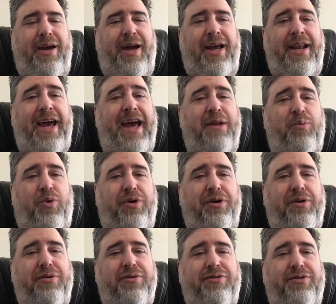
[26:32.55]
an ad
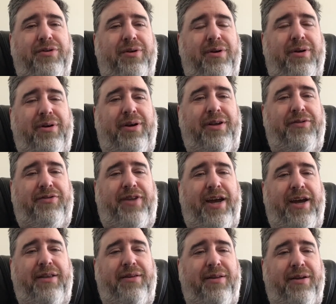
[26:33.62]
warrior is
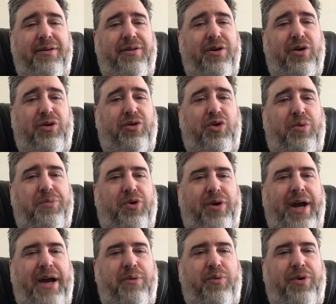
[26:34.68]
dead. There are no more
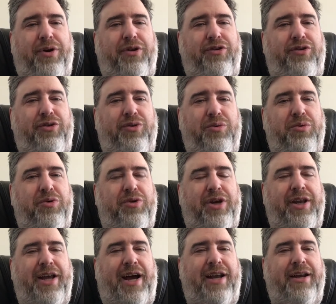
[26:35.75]
ad warriors. You
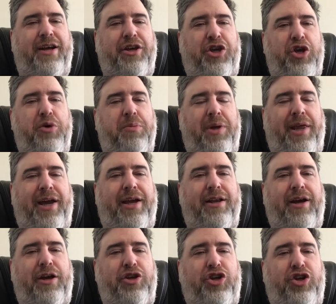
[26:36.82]
cannot accumulate
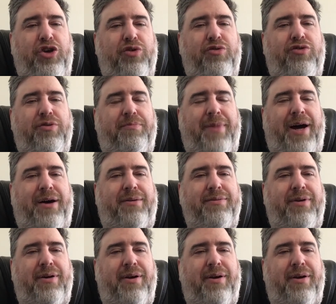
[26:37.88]
a huge amount